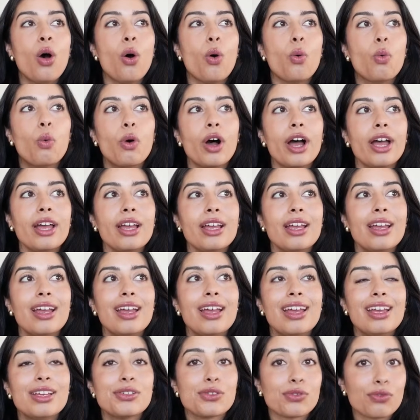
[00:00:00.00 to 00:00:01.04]
what
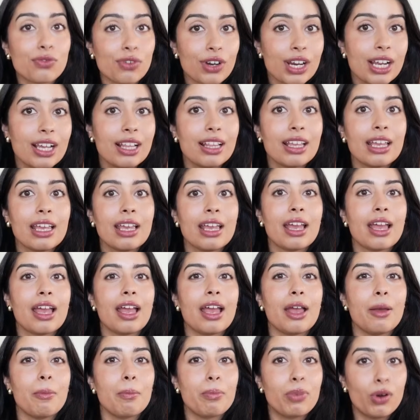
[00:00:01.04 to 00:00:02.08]
is really
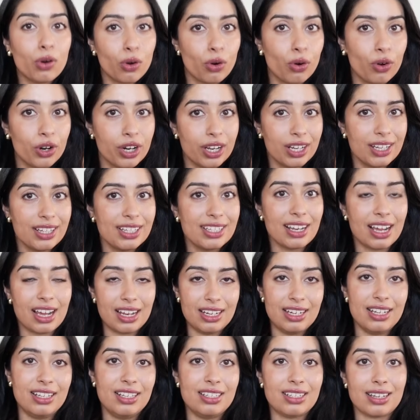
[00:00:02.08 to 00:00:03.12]
important to
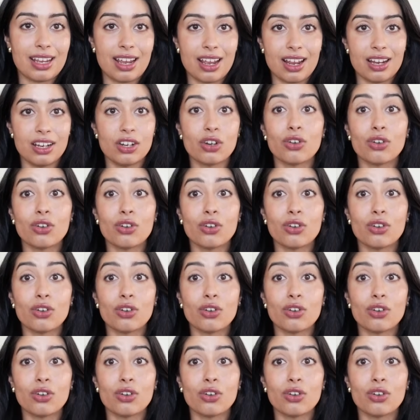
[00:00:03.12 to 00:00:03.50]
understand,